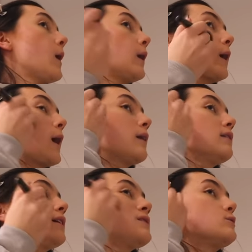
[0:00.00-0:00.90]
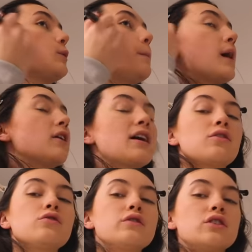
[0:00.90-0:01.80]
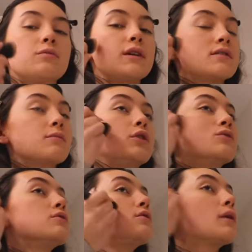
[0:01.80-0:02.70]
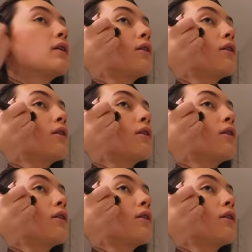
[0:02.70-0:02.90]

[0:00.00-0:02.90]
And I kind of like this one better. I don't know if it's just because I'm used to it or